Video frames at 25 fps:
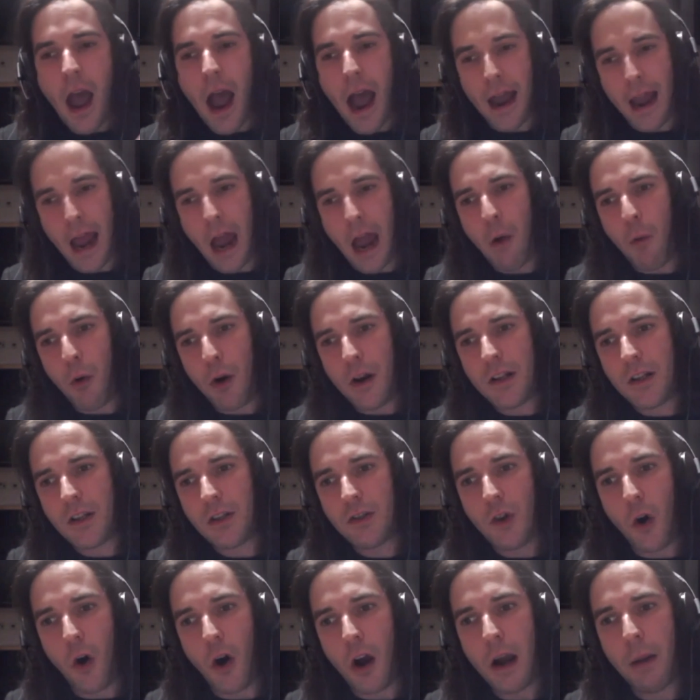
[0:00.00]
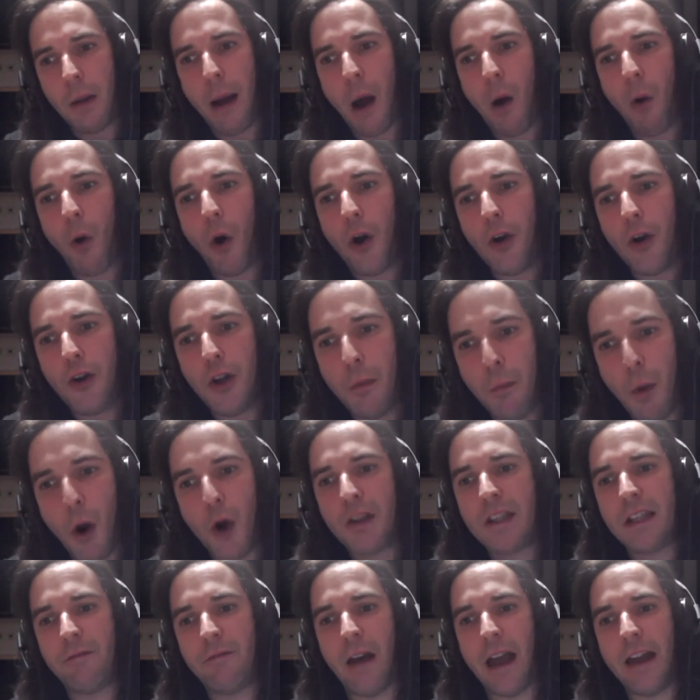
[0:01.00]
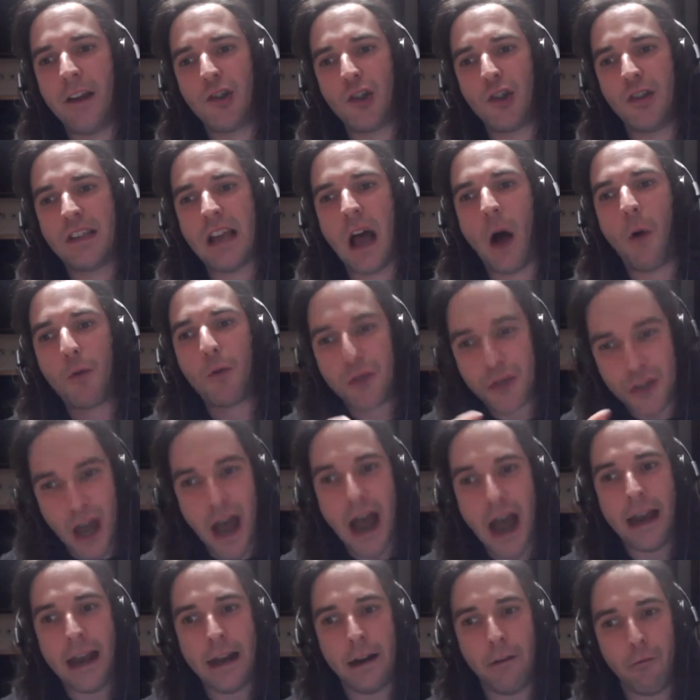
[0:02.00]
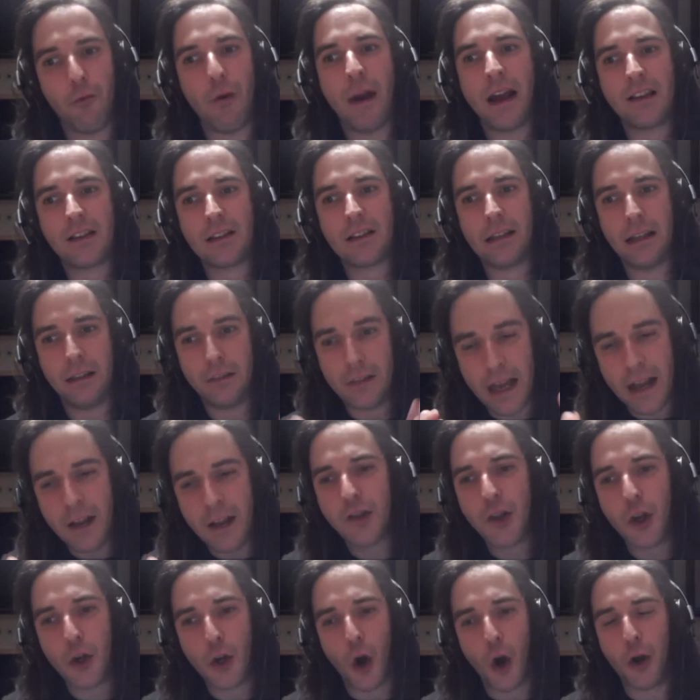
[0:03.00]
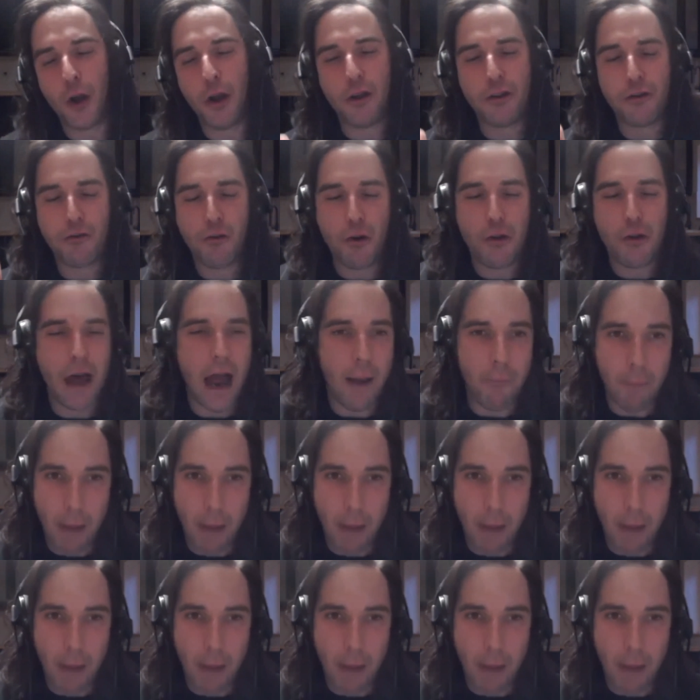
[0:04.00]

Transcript: And I wanted to talk about your motivations outside of wrestling, things that got you through that.